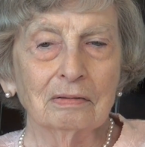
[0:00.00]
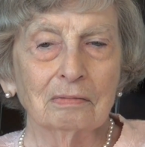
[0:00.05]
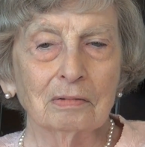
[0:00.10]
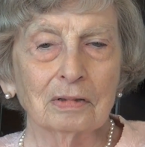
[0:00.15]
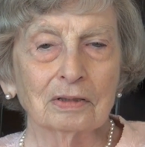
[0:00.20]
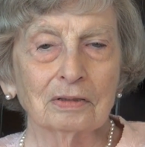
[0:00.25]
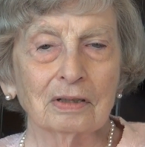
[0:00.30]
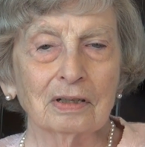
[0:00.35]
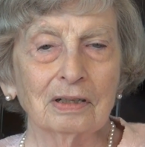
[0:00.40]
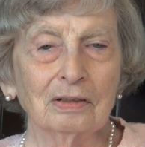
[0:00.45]

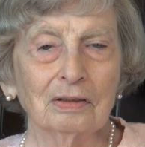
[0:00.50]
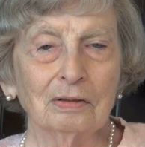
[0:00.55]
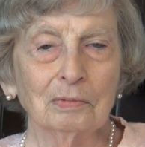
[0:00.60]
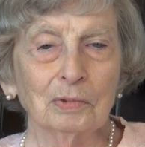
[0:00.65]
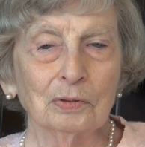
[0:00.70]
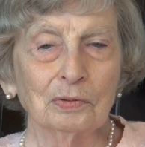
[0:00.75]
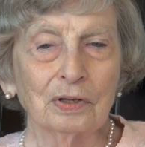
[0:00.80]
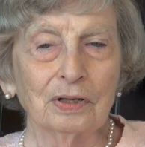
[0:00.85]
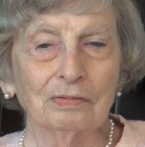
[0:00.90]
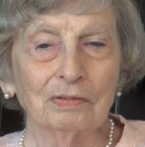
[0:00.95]
was on
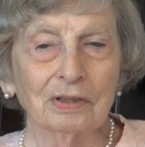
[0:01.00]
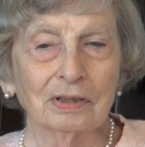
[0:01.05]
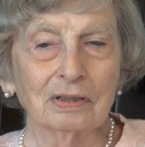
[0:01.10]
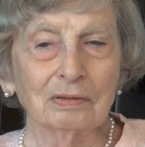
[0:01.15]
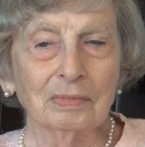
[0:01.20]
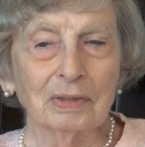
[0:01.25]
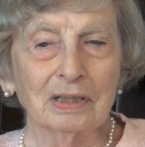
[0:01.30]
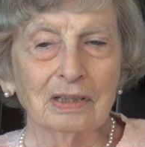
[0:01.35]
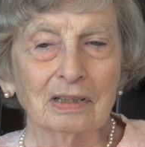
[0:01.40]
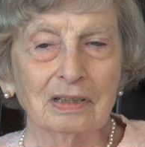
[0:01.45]
almost every
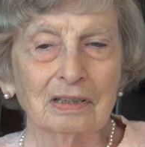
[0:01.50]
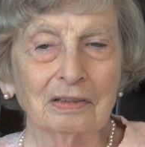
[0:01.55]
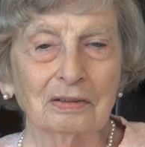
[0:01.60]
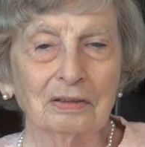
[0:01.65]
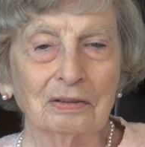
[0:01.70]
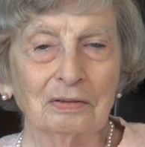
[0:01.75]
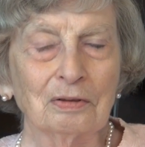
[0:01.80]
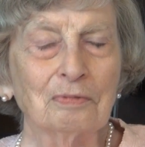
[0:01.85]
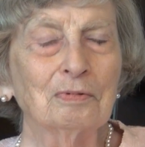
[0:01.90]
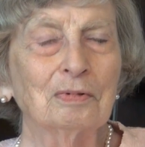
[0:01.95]
committee that
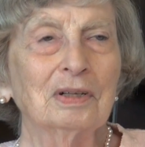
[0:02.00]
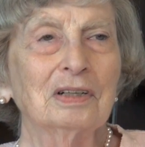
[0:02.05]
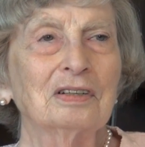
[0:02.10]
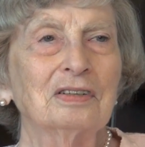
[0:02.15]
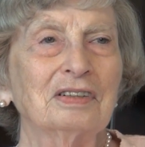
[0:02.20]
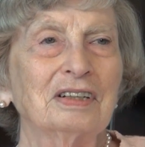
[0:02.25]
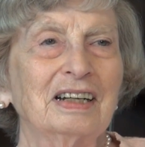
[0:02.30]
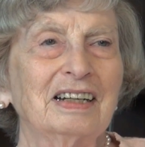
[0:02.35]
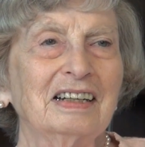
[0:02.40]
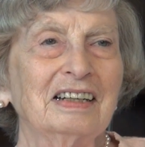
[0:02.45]

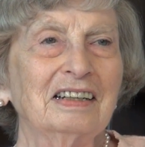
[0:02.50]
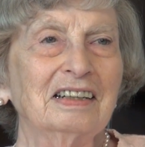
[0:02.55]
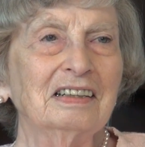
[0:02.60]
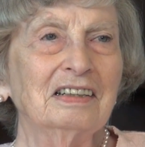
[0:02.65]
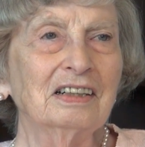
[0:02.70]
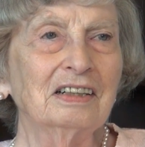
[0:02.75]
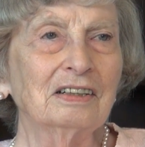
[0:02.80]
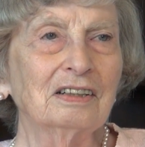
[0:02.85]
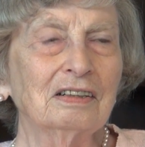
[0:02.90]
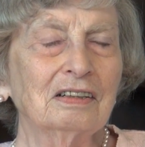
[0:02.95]
wasn't
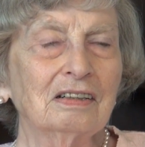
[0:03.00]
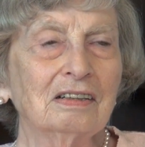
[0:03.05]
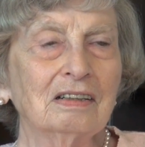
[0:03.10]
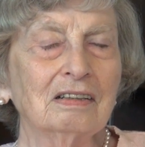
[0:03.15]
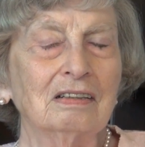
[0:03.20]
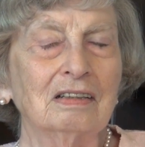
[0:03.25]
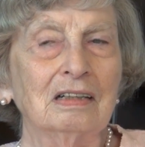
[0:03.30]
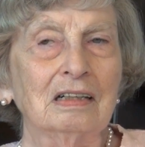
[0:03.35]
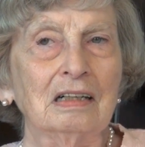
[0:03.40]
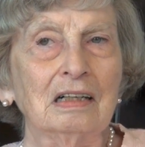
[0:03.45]

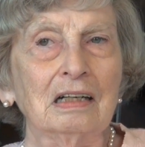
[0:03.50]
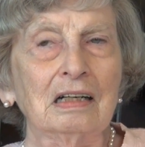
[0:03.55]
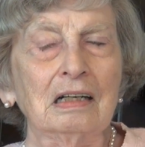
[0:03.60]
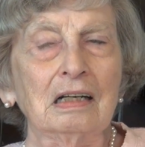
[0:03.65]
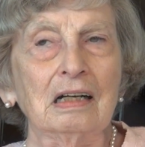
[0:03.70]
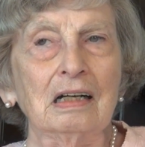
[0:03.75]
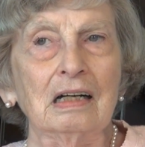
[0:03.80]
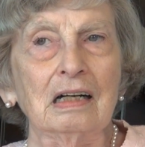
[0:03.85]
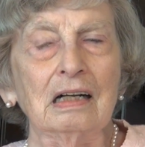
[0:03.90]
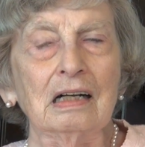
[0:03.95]
AALL, -huh.
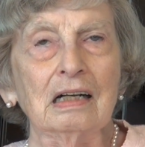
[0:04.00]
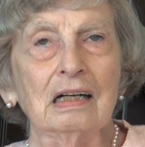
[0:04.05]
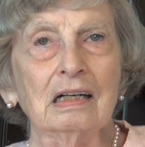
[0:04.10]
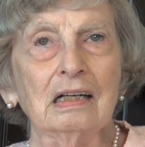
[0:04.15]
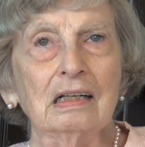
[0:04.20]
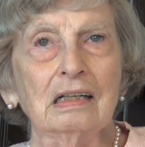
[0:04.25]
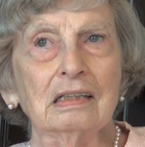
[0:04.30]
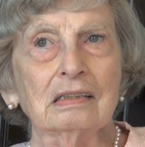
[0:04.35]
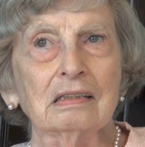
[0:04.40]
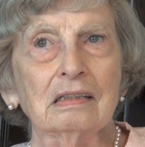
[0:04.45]

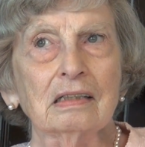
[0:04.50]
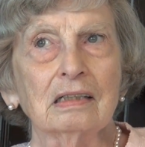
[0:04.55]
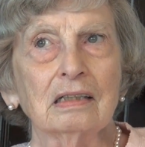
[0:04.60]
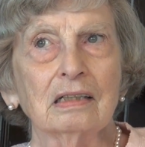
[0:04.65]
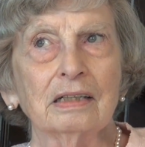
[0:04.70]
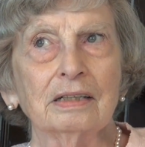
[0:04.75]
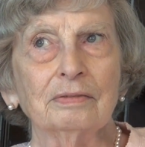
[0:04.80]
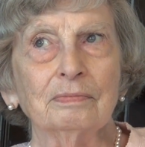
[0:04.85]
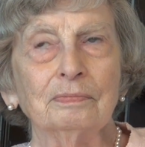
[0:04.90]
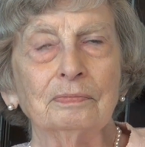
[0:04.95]
and.
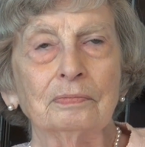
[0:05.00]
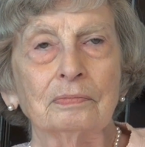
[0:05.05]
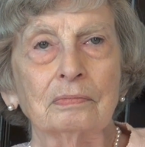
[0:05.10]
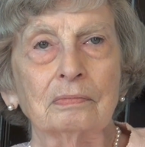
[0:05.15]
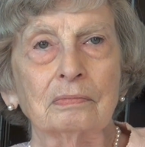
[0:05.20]
Um,